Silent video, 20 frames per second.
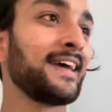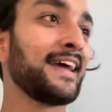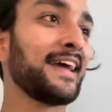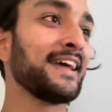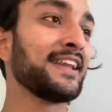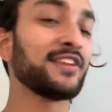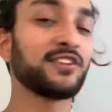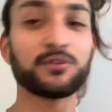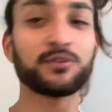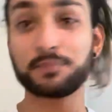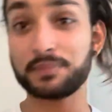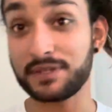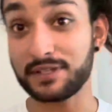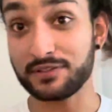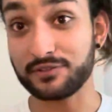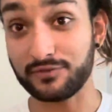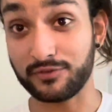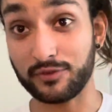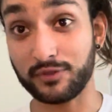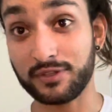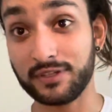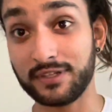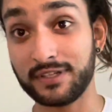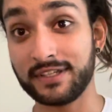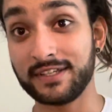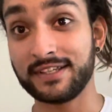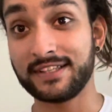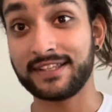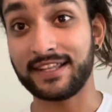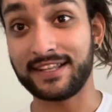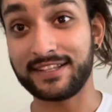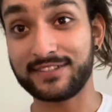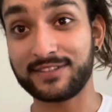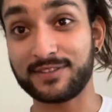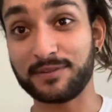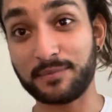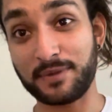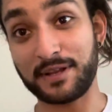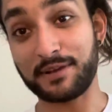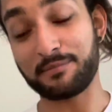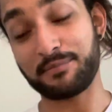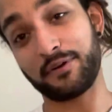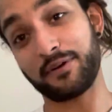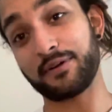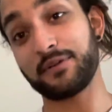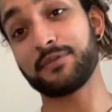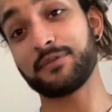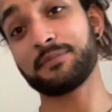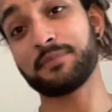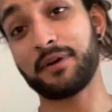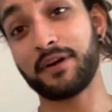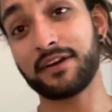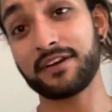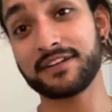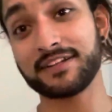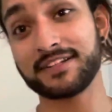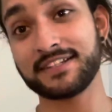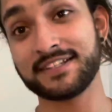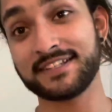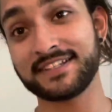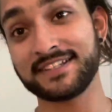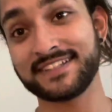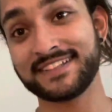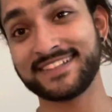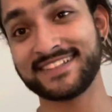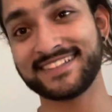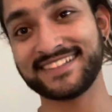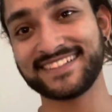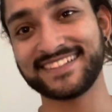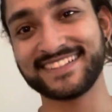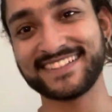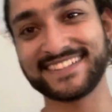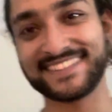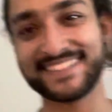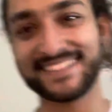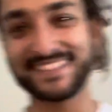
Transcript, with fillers: and it's peaceful. Mm-hmm. You got a big ice